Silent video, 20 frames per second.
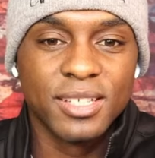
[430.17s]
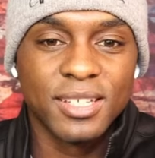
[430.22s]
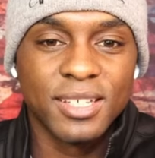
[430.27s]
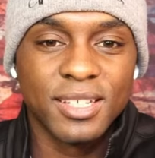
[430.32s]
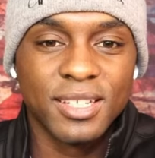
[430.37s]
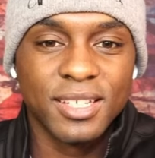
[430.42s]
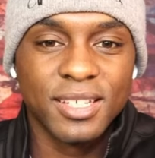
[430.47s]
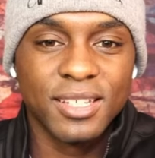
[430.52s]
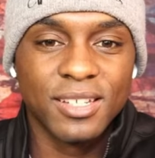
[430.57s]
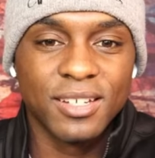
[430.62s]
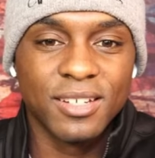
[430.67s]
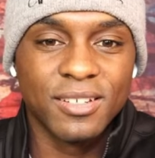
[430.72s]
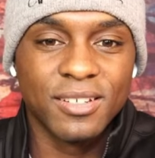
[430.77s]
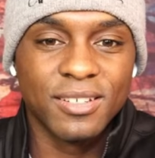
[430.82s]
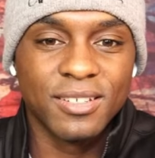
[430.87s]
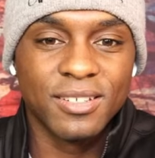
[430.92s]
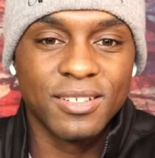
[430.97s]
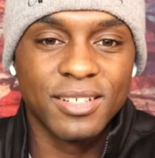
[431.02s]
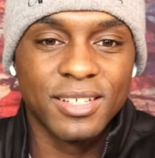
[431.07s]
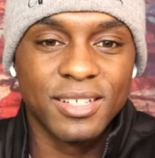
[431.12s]
and
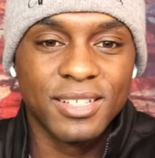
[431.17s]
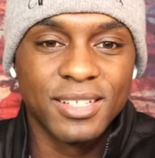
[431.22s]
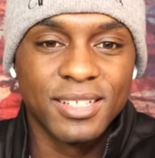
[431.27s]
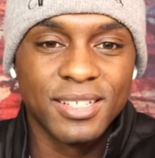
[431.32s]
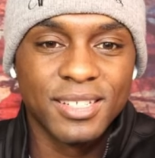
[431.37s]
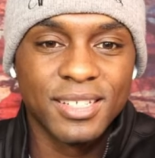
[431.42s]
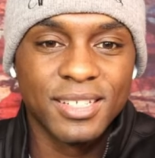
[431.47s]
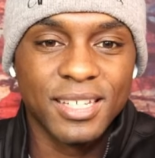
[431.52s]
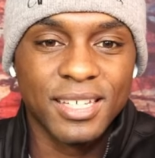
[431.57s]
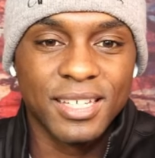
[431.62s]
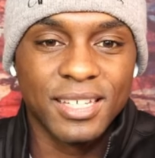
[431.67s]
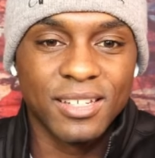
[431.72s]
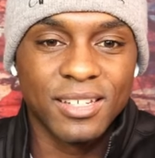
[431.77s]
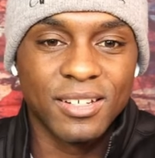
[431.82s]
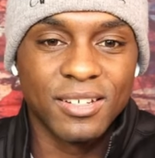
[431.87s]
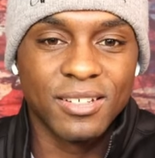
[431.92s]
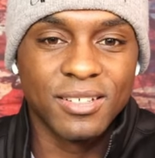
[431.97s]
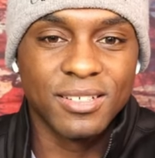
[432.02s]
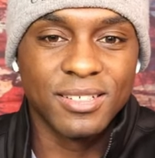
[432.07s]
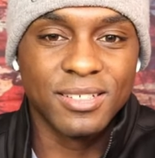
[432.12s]
on and
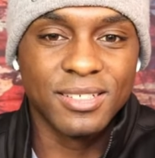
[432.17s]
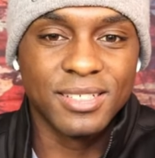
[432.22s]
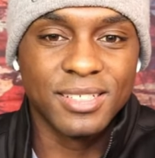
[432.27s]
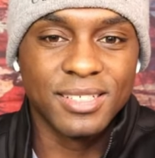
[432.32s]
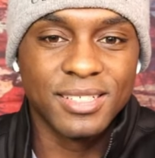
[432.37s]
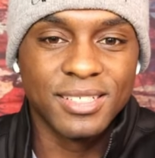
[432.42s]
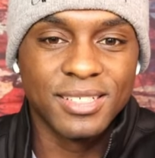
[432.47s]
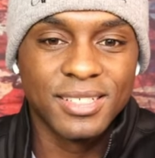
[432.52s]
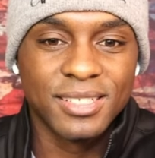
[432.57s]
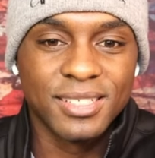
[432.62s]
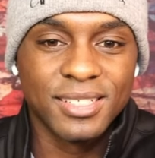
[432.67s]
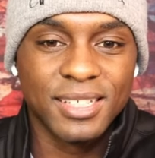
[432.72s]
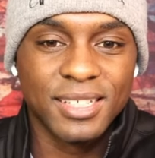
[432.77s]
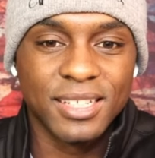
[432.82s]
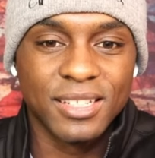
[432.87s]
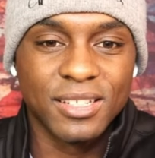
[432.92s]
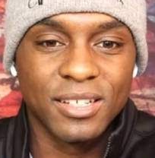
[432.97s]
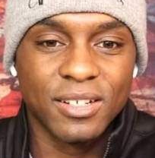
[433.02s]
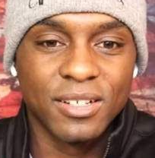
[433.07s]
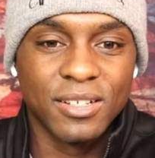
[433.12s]
on.
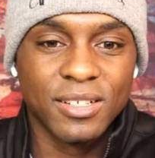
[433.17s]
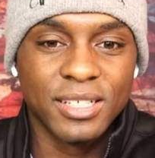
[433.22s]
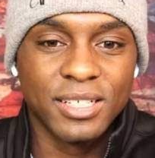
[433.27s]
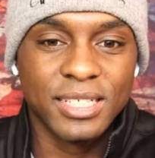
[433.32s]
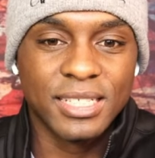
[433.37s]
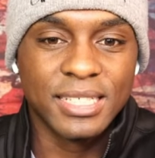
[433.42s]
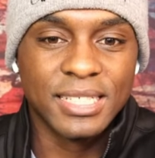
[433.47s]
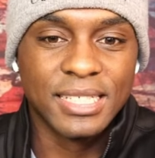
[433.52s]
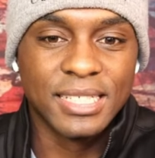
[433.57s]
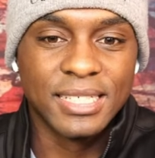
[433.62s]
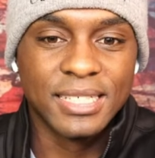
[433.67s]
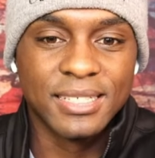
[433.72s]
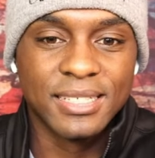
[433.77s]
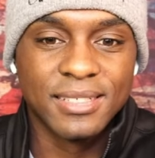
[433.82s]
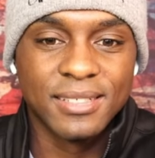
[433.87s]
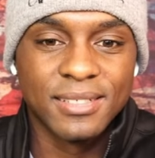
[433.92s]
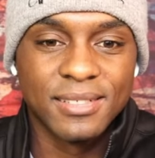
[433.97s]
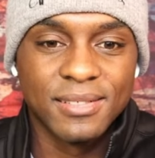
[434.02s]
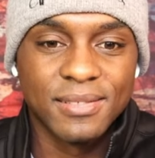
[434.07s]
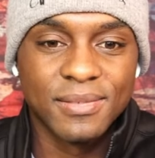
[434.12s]
And on
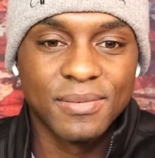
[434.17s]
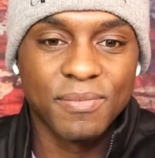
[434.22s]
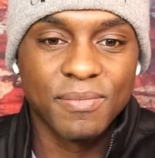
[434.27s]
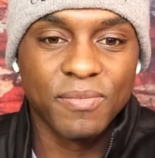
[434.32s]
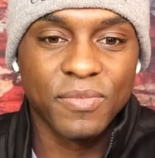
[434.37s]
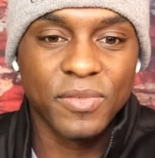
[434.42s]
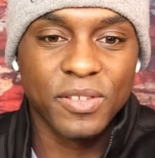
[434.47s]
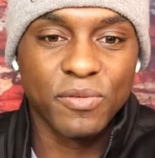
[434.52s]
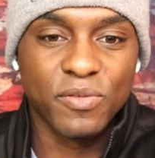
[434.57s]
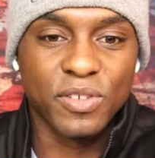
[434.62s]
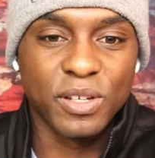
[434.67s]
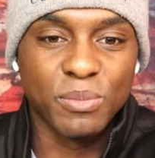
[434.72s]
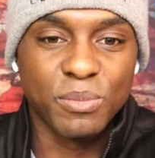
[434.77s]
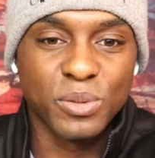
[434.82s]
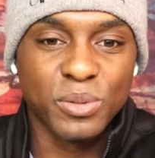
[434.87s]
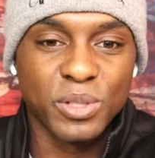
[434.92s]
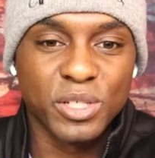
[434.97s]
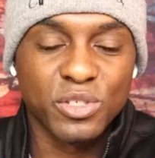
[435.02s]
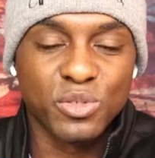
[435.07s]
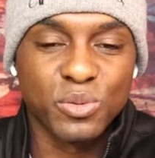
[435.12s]

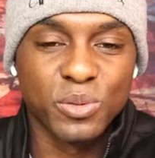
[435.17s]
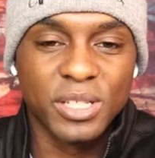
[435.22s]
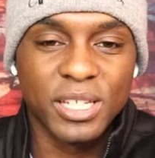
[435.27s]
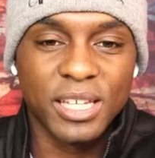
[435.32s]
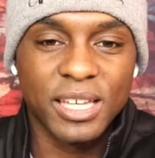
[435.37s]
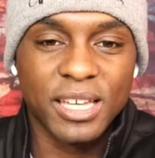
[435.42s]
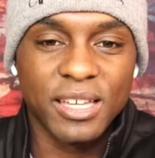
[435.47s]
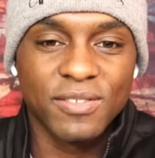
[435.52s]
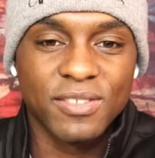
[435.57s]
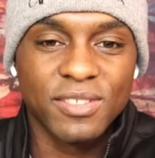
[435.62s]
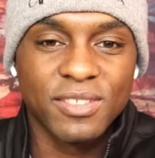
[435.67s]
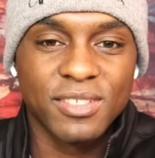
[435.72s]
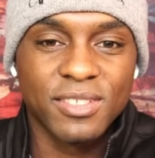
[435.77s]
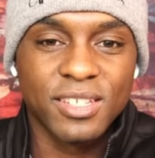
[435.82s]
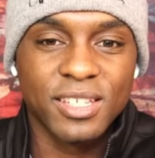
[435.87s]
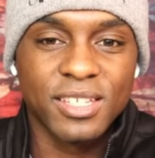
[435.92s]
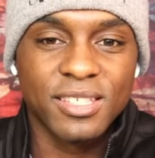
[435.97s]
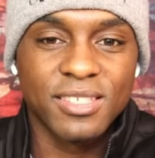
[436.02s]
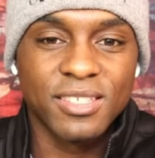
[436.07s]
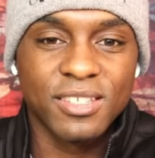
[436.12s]
February twenty-eighth,
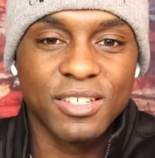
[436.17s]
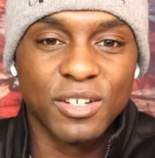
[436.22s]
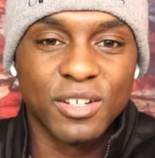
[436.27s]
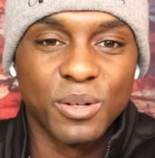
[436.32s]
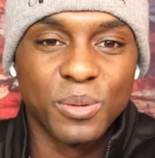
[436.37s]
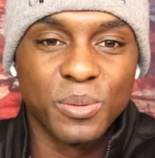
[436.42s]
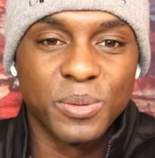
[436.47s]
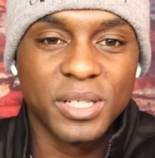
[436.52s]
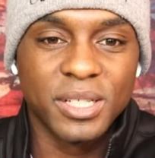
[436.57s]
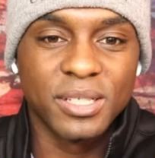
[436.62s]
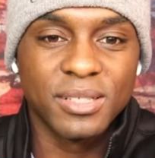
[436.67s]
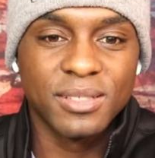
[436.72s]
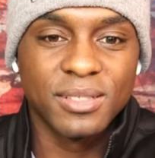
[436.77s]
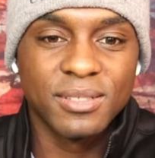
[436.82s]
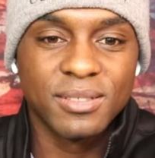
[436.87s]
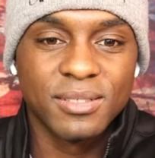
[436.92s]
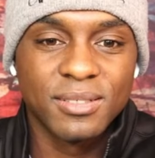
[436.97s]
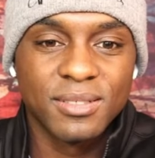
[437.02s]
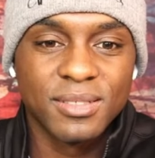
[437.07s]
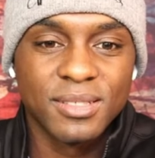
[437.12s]
just going
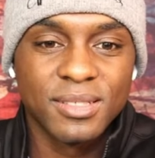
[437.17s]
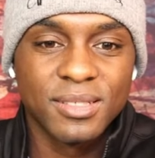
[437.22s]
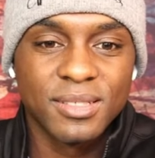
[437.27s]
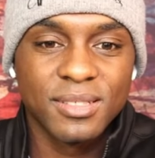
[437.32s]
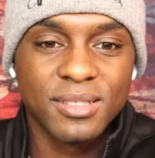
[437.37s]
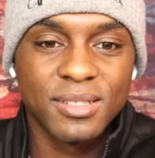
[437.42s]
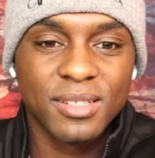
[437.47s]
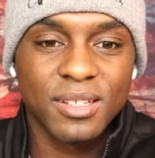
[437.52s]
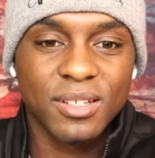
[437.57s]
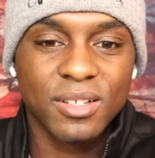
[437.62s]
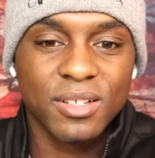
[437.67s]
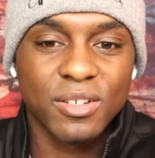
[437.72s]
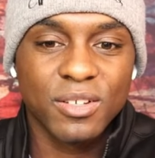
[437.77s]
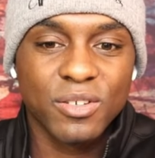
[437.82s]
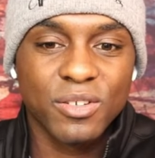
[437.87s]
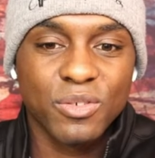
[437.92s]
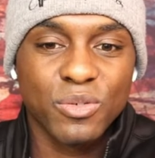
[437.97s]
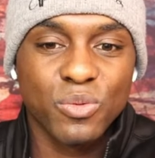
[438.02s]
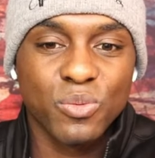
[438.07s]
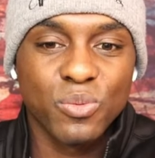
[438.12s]

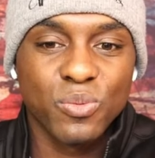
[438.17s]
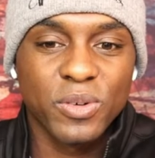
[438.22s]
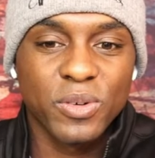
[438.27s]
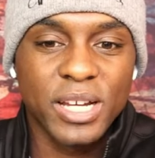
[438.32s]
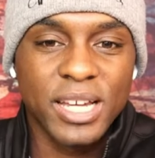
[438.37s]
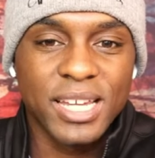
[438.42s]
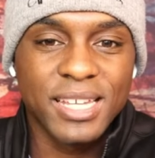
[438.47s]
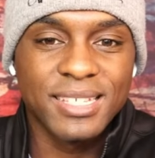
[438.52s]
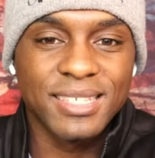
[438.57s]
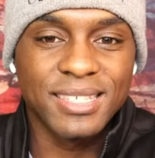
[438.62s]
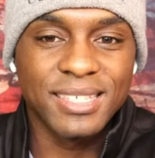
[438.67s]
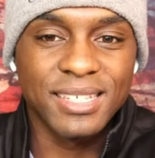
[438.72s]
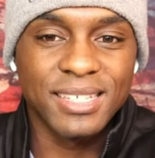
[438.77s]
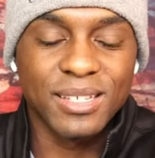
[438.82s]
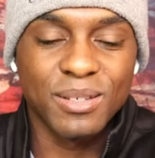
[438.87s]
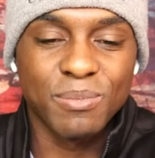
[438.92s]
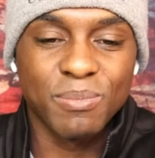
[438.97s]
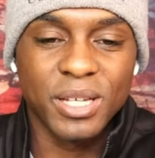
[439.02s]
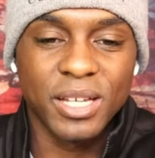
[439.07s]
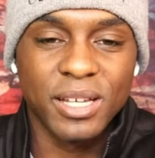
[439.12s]
crazy
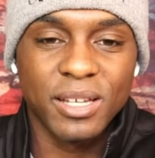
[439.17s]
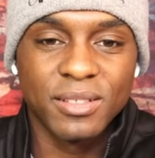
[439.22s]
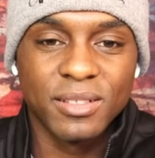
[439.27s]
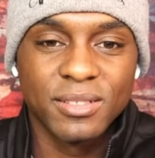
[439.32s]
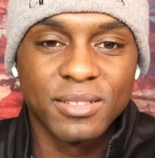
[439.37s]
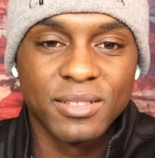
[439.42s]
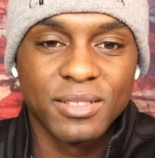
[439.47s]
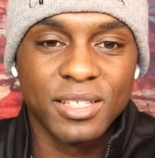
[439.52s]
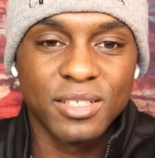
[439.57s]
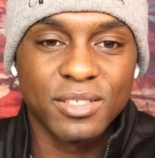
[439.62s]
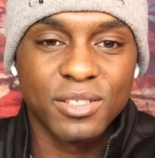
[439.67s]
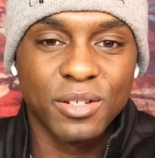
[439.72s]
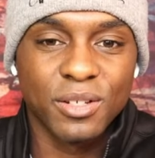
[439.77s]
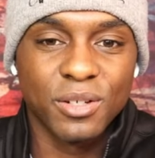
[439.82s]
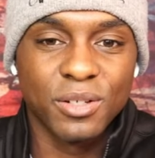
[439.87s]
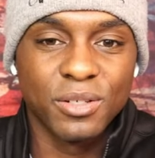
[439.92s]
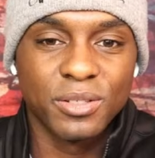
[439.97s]
about this whole